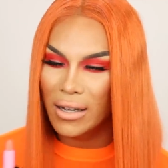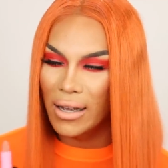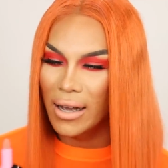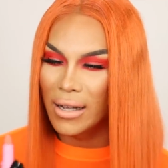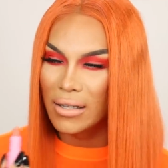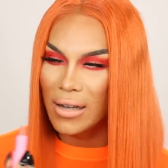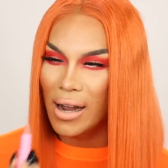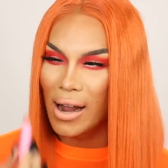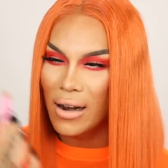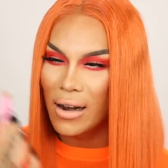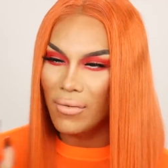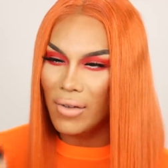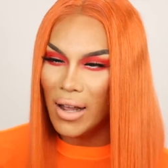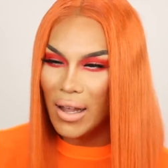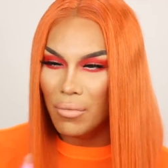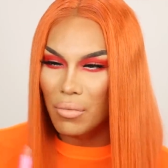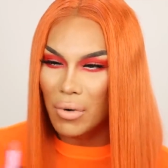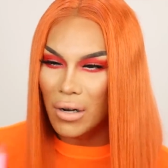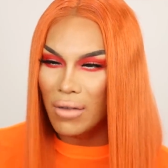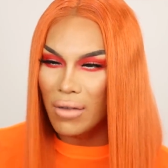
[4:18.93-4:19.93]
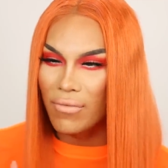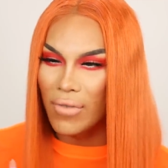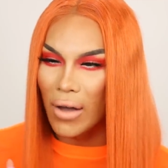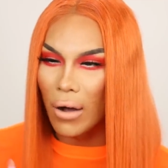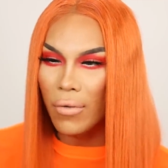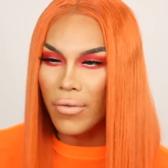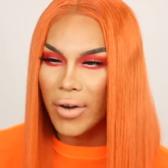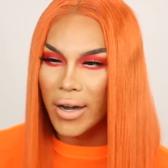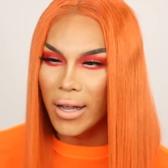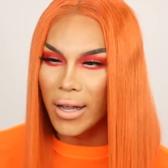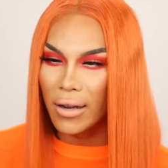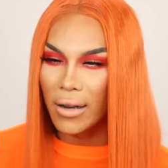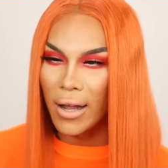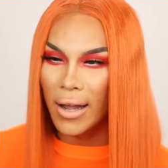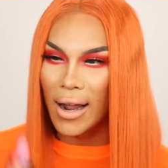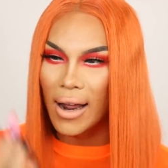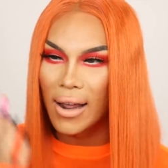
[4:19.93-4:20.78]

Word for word: It's kind of like really velvety. Like,